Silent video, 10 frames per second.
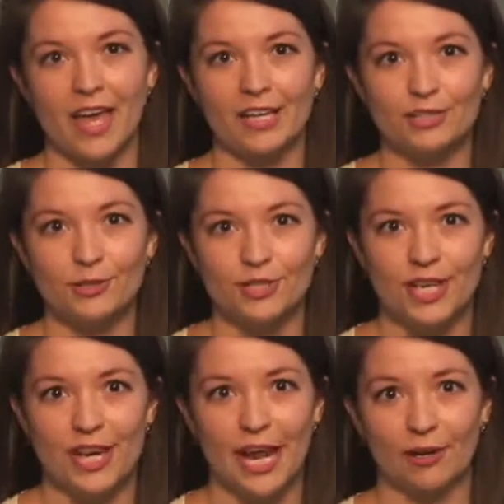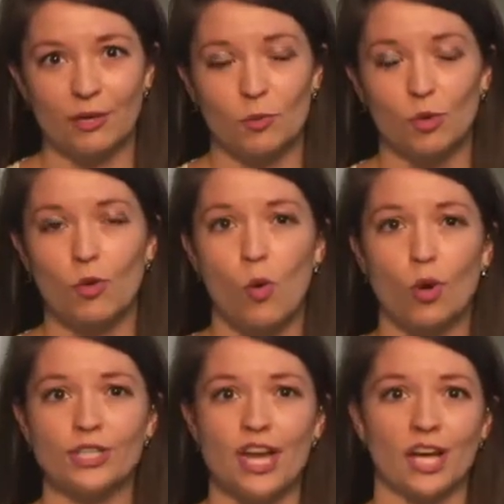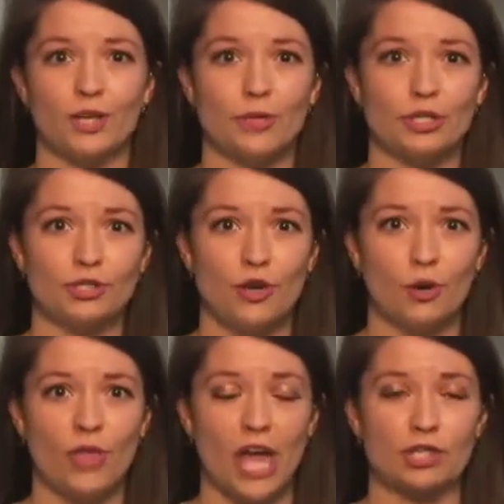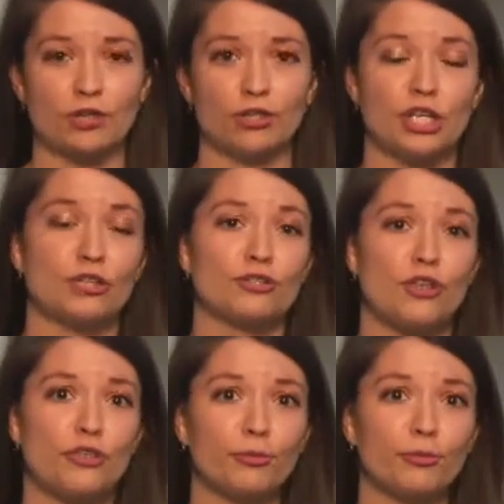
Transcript: Hi, Susan and Eric. Well, court documents show that Churchill's